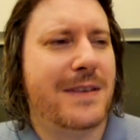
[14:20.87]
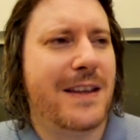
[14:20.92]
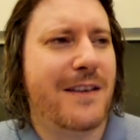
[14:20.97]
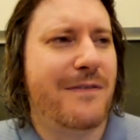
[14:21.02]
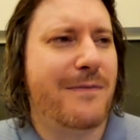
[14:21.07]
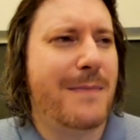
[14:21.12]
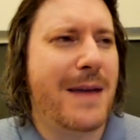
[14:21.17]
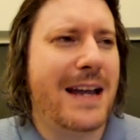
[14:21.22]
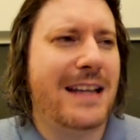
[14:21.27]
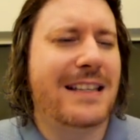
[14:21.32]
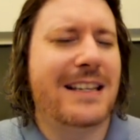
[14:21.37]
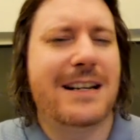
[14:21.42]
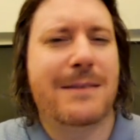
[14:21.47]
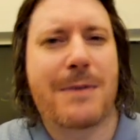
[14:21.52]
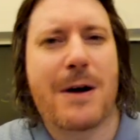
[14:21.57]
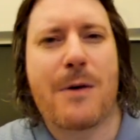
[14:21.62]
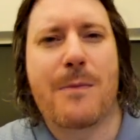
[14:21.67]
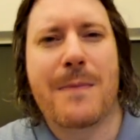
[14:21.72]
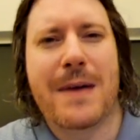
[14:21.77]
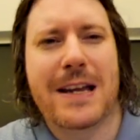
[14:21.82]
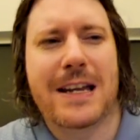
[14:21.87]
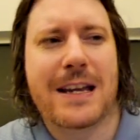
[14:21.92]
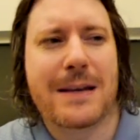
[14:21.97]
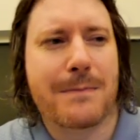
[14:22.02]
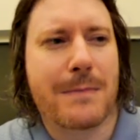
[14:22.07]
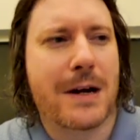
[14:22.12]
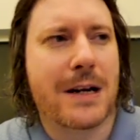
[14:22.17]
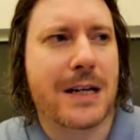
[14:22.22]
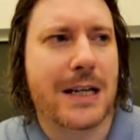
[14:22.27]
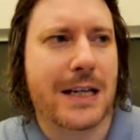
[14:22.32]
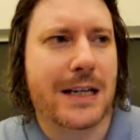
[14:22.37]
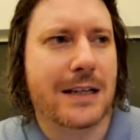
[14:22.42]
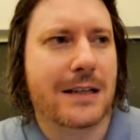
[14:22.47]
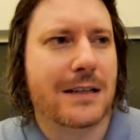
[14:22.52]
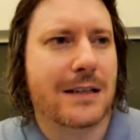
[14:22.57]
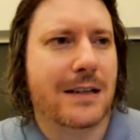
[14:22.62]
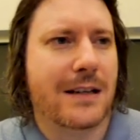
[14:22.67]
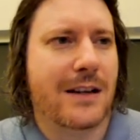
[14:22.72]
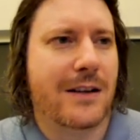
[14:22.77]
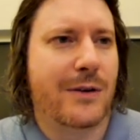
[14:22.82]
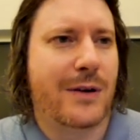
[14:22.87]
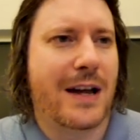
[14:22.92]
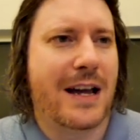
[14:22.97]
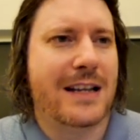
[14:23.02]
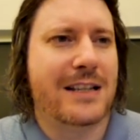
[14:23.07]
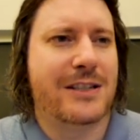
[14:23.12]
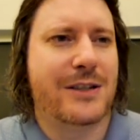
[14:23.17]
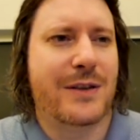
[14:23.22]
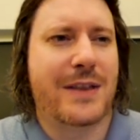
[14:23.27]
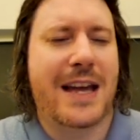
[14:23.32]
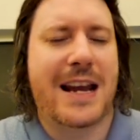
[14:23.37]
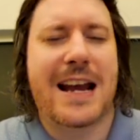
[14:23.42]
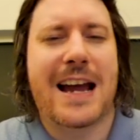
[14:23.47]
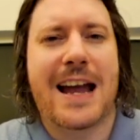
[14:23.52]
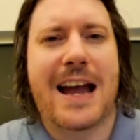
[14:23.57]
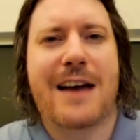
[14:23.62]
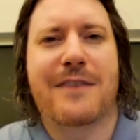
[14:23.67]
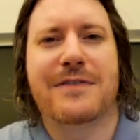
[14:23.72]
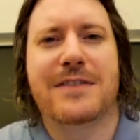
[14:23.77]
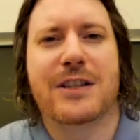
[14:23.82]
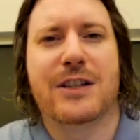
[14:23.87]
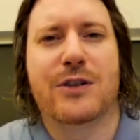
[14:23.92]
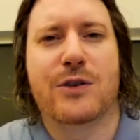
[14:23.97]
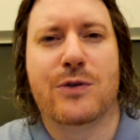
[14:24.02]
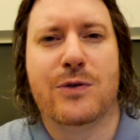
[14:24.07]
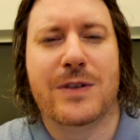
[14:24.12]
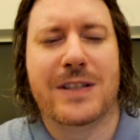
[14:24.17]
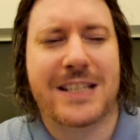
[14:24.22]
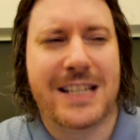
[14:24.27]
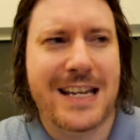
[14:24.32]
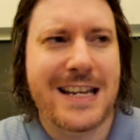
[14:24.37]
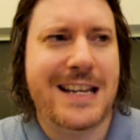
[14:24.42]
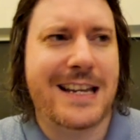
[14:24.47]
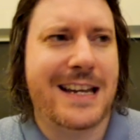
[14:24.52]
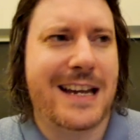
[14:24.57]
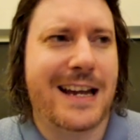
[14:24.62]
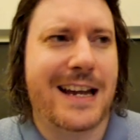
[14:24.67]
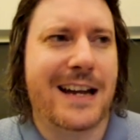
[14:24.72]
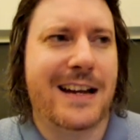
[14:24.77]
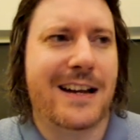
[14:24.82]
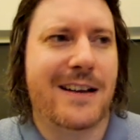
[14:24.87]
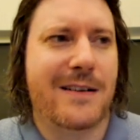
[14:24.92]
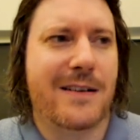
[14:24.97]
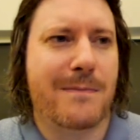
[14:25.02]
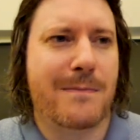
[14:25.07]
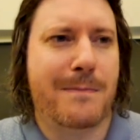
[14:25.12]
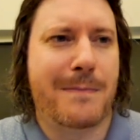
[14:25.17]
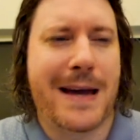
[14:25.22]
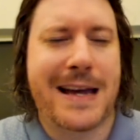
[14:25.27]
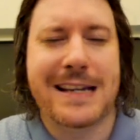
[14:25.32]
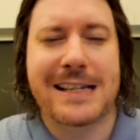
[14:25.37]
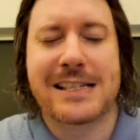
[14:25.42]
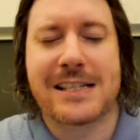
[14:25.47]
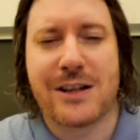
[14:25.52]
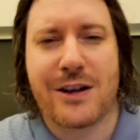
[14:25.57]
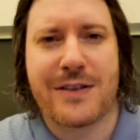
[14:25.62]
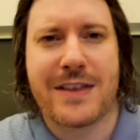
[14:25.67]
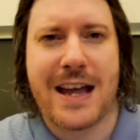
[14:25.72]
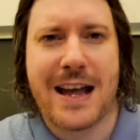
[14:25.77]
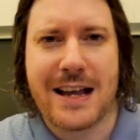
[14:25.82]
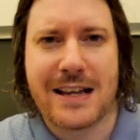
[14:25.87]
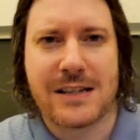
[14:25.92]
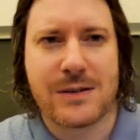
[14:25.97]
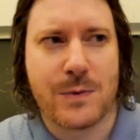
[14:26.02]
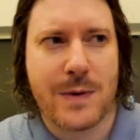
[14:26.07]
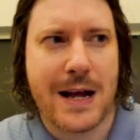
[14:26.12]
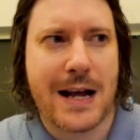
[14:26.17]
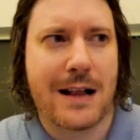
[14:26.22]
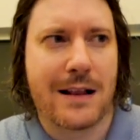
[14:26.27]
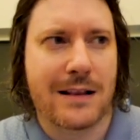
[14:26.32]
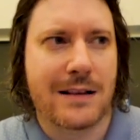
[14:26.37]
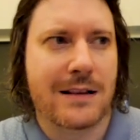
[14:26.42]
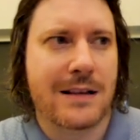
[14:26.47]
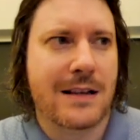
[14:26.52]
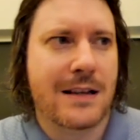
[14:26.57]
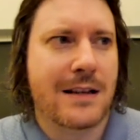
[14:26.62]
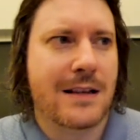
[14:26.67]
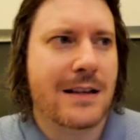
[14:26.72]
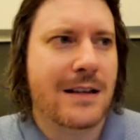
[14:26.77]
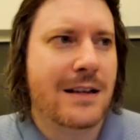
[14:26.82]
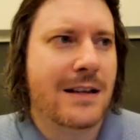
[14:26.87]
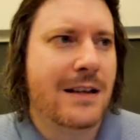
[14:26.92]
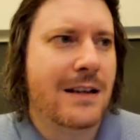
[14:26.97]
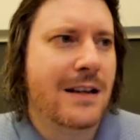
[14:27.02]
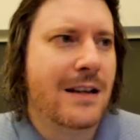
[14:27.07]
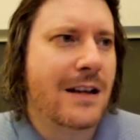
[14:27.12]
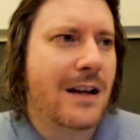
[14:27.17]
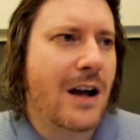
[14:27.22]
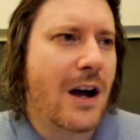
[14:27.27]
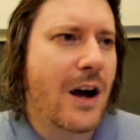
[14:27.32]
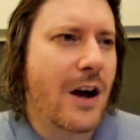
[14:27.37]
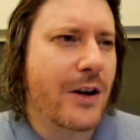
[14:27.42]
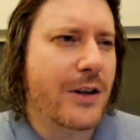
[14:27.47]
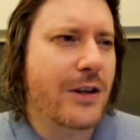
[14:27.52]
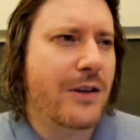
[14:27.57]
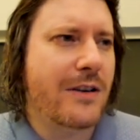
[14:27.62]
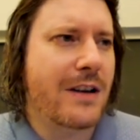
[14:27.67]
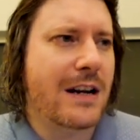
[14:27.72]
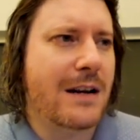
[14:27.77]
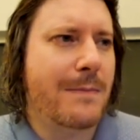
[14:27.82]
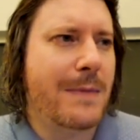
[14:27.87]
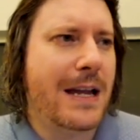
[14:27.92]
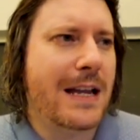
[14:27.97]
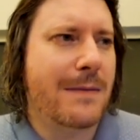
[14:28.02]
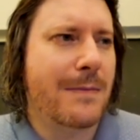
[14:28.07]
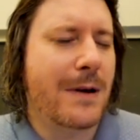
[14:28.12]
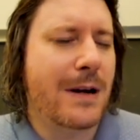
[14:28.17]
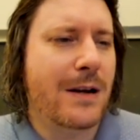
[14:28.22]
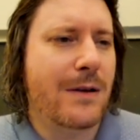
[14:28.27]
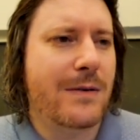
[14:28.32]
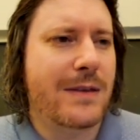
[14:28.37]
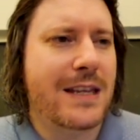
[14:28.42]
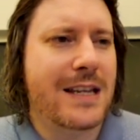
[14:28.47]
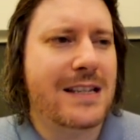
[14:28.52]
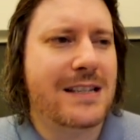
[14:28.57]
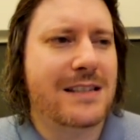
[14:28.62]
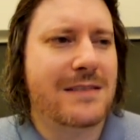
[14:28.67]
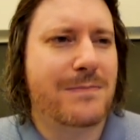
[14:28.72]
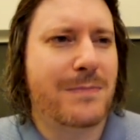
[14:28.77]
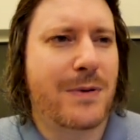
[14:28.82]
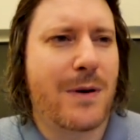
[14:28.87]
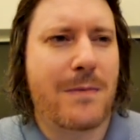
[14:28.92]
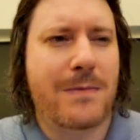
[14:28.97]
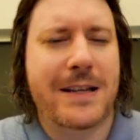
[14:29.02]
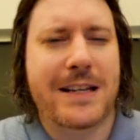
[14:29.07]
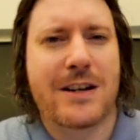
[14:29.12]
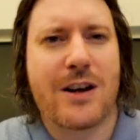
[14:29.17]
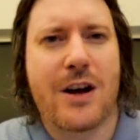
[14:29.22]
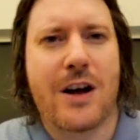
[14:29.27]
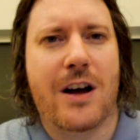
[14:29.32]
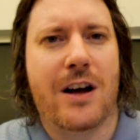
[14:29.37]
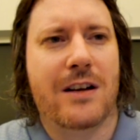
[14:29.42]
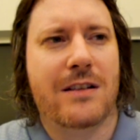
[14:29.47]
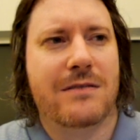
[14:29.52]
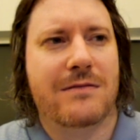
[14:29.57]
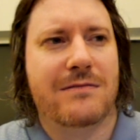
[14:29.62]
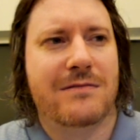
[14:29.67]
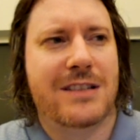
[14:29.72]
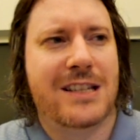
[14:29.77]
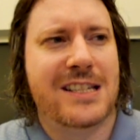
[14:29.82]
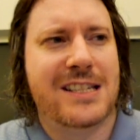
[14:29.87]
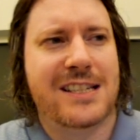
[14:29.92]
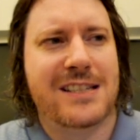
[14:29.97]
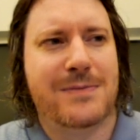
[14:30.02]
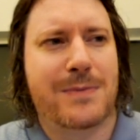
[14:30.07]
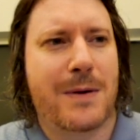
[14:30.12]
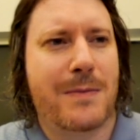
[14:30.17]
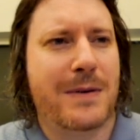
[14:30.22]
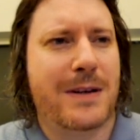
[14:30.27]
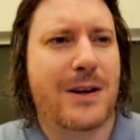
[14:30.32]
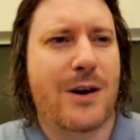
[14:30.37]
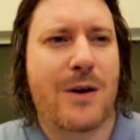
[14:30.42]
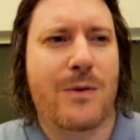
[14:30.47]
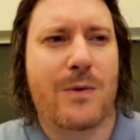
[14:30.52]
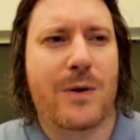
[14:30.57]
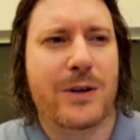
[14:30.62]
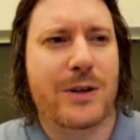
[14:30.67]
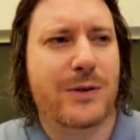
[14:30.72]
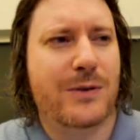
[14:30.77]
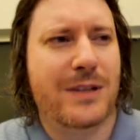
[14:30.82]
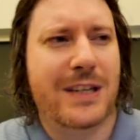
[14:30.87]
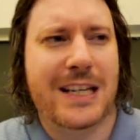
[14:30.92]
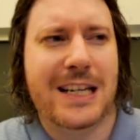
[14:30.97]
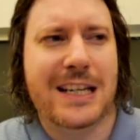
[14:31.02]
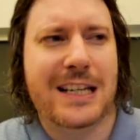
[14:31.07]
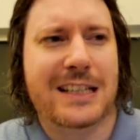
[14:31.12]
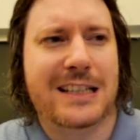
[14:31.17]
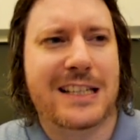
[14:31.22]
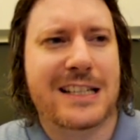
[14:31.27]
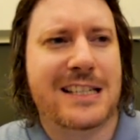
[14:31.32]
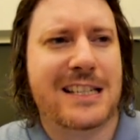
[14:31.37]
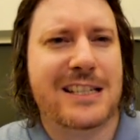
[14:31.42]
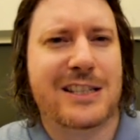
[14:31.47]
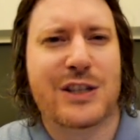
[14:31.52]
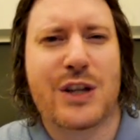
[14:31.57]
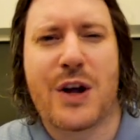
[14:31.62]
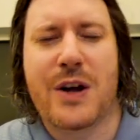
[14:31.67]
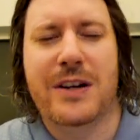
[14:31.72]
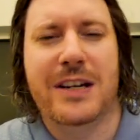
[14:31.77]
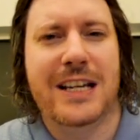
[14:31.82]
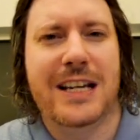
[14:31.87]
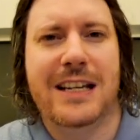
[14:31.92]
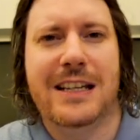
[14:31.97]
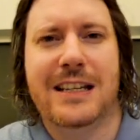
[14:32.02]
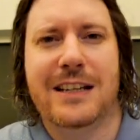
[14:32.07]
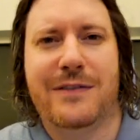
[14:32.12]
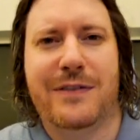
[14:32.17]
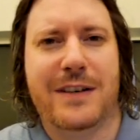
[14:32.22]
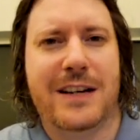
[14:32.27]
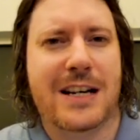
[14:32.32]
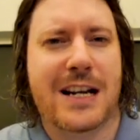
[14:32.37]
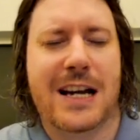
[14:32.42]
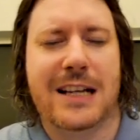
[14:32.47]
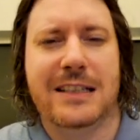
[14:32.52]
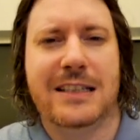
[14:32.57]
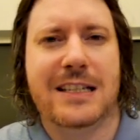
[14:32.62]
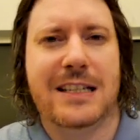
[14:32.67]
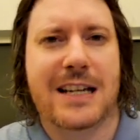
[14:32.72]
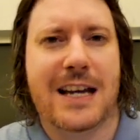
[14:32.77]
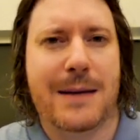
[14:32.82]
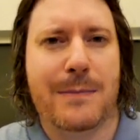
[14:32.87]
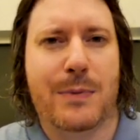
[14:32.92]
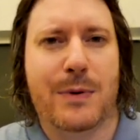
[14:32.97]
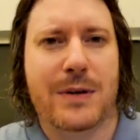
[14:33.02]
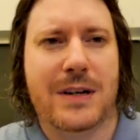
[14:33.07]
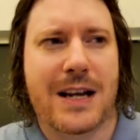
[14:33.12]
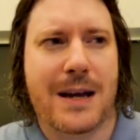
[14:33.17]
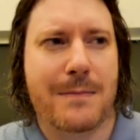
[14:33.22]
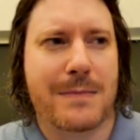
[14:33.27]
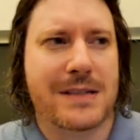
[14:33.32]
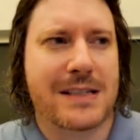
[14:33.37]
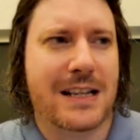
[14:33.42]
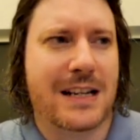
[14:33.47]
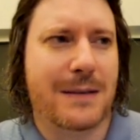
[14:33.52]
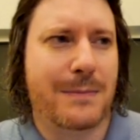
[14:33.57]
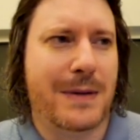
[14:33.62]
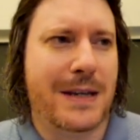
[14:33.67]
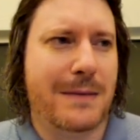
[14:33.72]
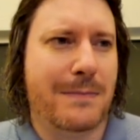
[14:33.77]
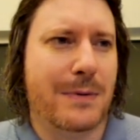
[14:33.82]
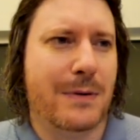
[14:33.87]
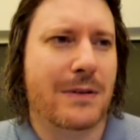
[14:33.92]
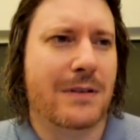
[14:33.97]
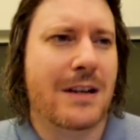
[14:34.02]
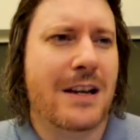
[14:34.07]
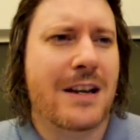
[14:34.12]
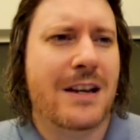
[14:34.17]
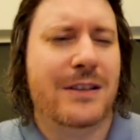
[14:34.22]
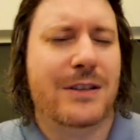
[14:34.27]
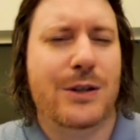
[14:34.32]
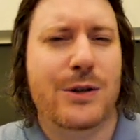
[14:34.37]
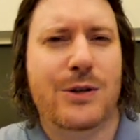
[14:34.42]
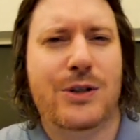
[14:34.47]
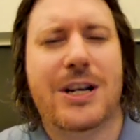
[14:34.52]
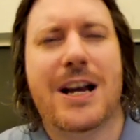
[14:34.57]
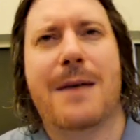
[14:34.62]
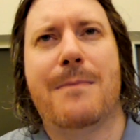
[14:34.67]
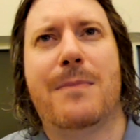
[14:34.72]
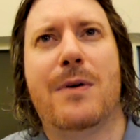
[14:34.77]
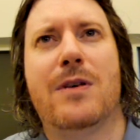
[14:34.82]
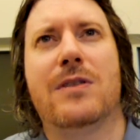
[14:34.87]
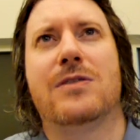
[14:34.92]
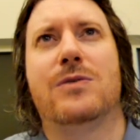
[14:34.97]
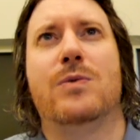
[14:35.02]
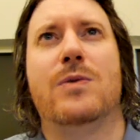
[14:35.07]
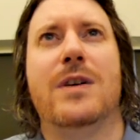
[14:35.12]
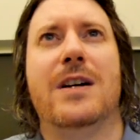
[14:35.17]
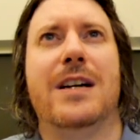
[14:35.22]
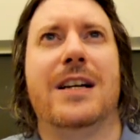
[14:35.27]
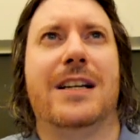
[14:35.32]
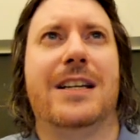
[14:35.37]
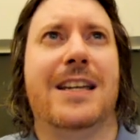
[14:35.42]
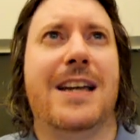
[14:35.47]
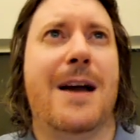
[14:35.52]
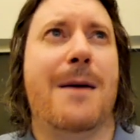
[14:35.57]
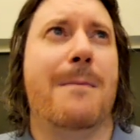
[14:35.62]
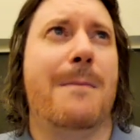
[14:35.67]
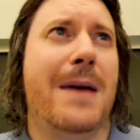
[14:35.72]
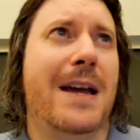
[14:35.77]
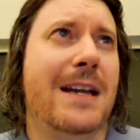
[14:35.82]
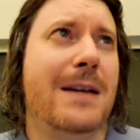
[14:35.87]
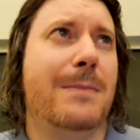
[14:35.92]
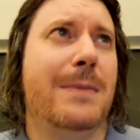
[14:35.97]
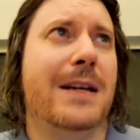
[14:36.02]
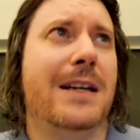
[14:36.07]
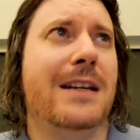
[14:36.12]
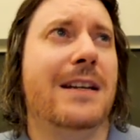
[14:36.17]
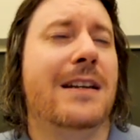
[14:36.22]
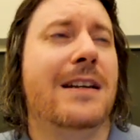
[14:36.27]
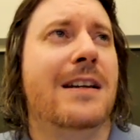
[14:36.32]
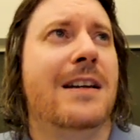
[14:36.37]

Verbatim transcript: made it about making money. Okay, so then I have to critique it based on that as well. Are you gonna make money with this? Probably not. This is probably not what you need. This is not needed for 99.9% of people. Do chatbots work? Yeah, maybe.